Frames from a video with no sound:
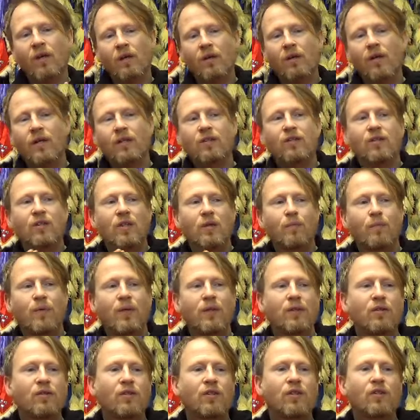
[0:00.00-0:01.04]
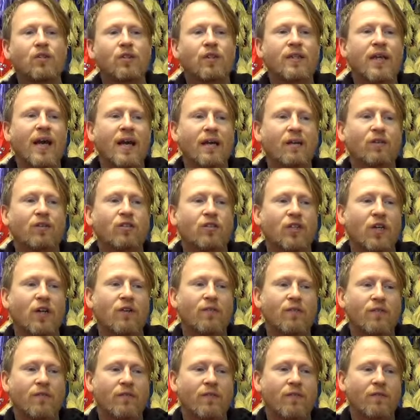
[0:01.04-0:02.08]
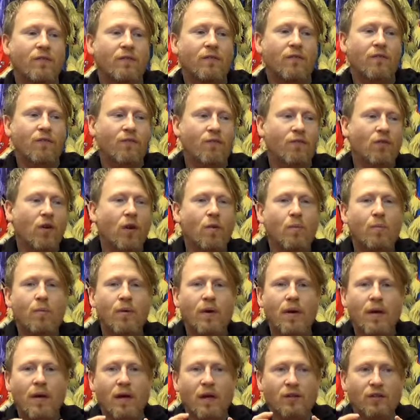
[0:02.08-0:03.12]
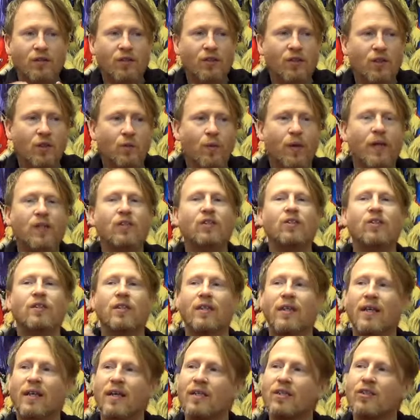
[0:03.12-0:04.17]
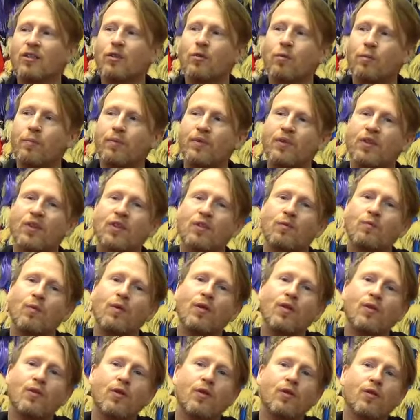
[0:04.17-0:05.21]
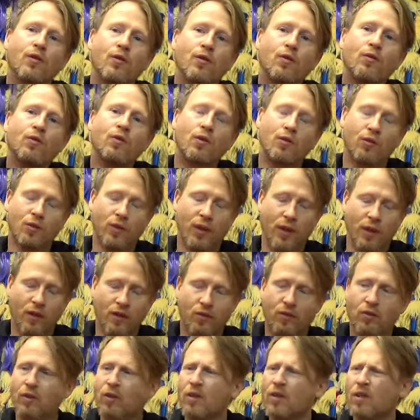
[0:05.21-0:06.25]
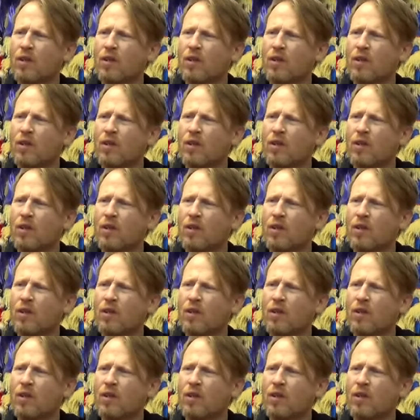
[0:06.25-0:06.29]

It's the ability to get yourself from a situation into a position where you can use those kicks.